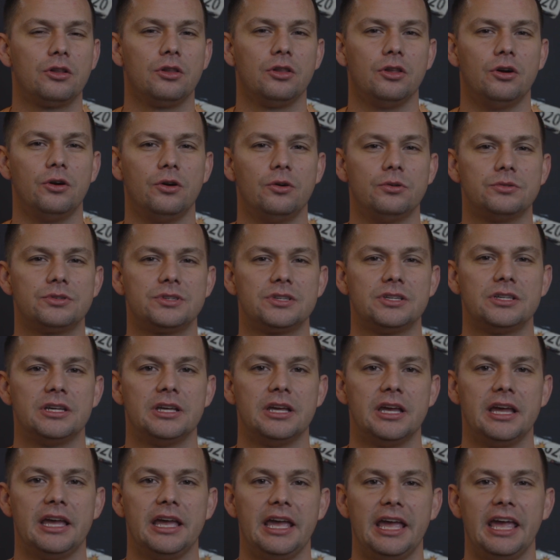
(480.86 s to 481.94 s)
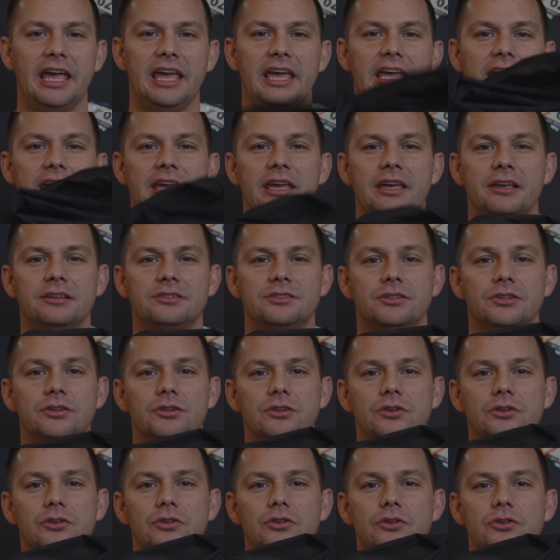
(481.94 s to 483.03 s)
close is
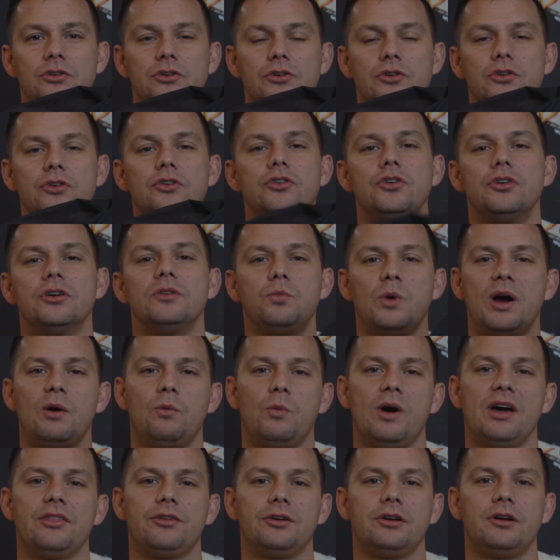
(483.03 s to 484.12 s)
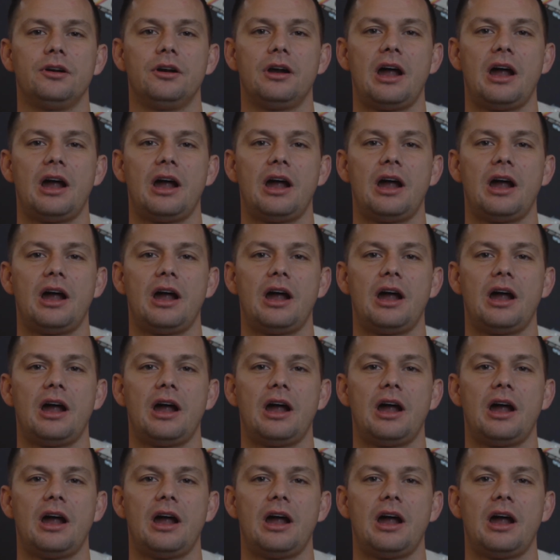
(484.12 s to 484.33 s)
good wet weather